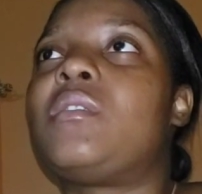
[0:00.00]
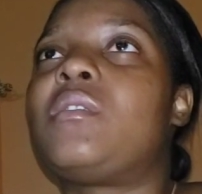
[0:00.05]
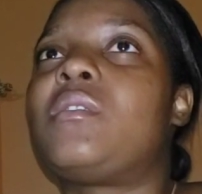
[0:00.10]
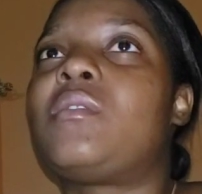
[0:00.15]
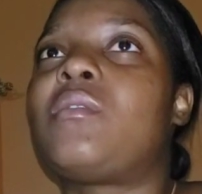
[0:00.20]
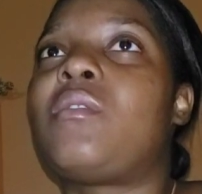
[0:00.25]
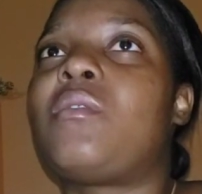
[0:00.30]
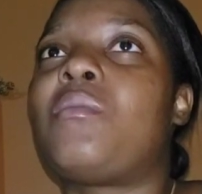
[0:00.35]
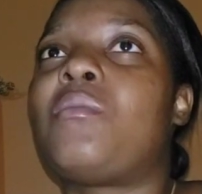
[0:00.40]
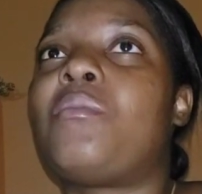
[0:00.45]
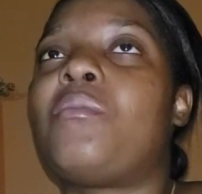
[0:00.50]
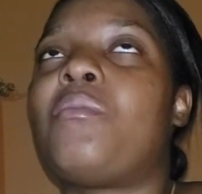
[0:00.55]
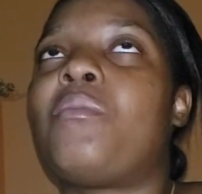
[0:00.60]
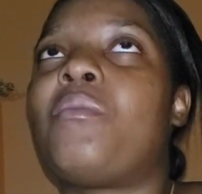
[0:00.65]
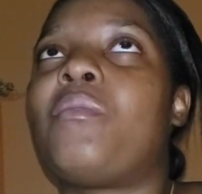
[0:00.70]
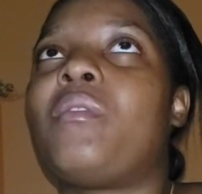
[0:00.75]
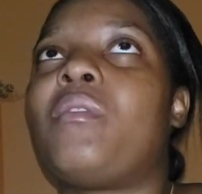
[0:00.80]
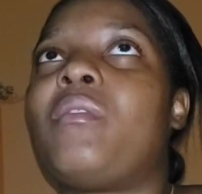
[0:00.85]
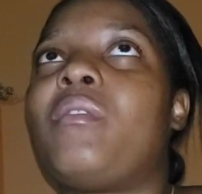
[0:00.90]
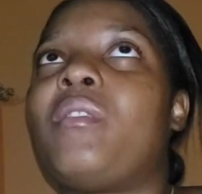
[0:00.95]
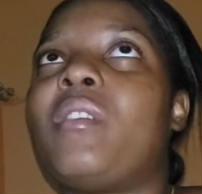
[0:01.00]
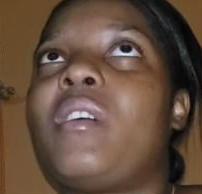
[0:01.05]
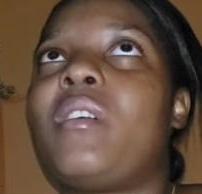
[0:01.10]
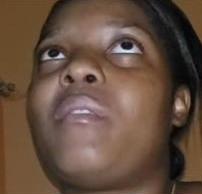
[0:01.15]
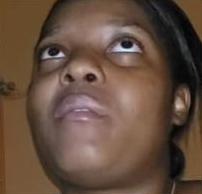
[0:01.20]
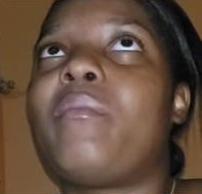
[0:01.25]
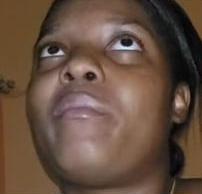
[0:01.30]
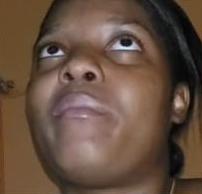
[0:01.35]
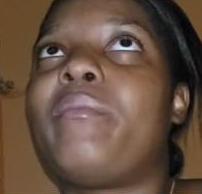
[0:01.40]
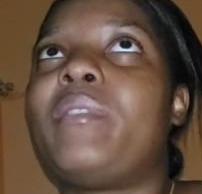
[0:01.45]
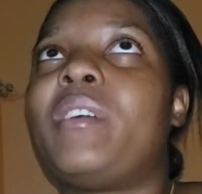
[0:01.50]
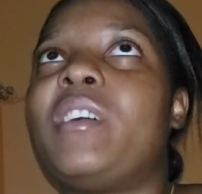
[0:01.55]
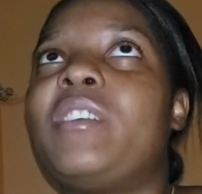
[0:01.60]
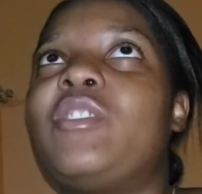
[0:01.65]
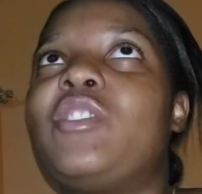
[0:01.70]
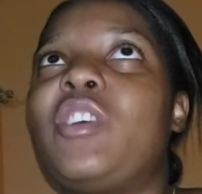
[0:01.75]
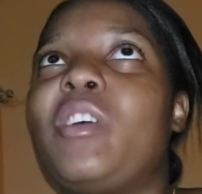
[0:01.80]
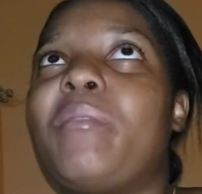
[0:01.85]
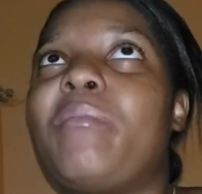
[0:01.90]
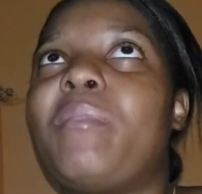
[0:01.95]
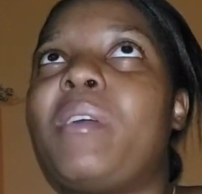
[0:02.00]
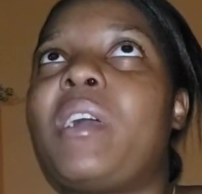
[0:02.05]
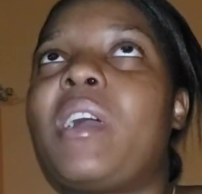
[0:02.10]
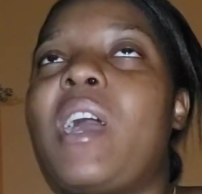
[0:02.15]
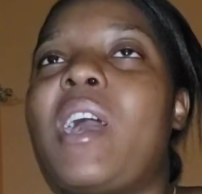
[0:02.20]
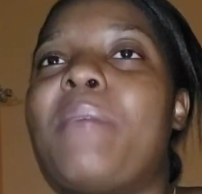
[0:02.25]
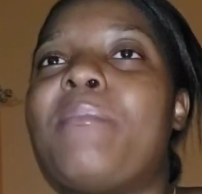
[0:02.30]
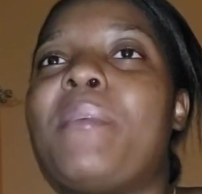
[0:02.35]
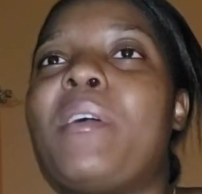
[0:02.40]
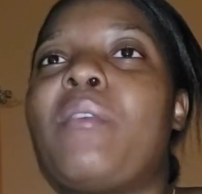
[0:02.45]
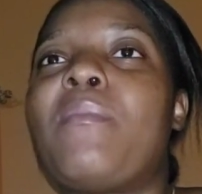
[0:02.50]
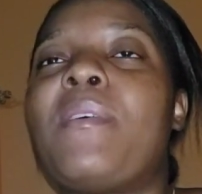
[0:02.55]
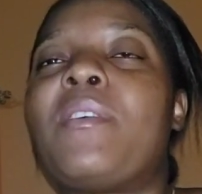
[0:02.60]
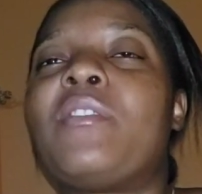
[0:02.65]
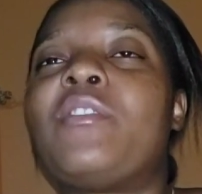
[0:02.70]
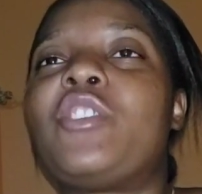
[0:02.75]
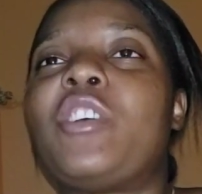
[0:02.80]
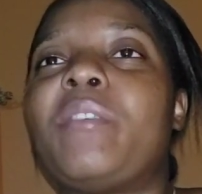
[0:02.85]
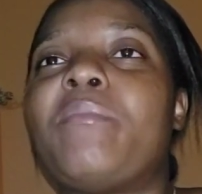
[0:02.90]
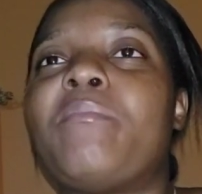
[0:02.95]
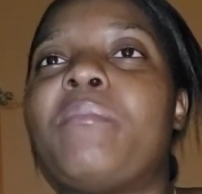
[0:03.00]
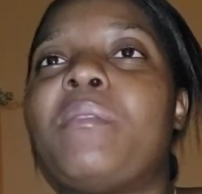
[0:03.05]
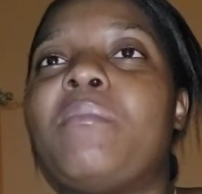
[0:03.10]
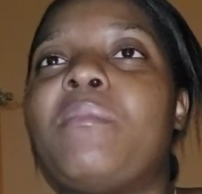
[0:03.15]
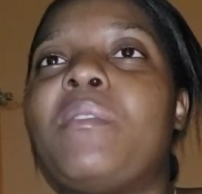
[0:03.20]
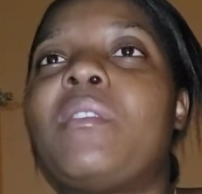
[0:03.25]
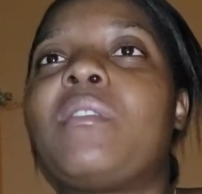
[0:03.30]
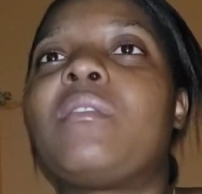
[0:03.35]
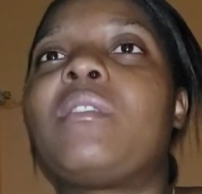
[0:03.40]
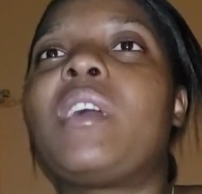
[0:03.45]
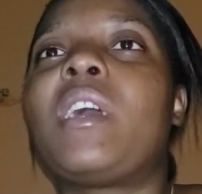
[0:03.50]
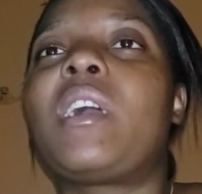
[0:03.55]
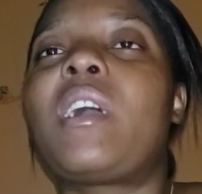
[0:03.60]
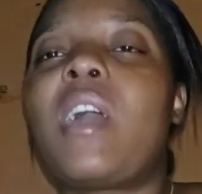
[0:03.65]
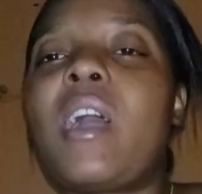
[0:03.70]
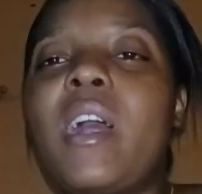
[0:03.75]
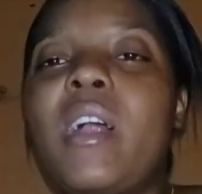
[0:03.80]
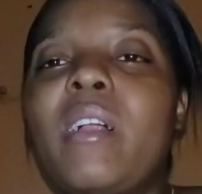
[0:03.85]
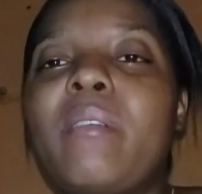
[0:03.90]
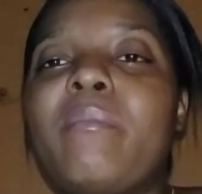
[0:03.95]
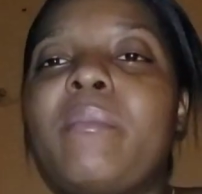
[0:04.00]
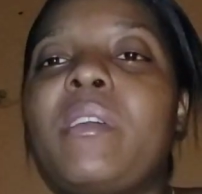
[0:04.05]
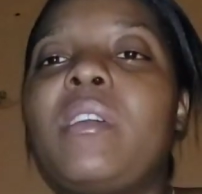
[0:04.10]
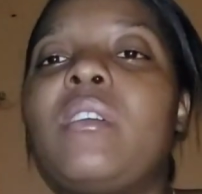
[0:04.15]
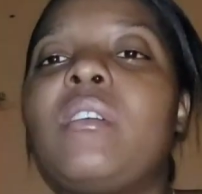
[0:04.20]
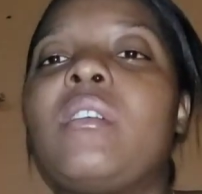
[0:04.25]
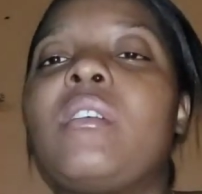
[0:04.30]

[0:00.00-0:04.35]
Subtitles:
So they check me, call me, go check me. They call me.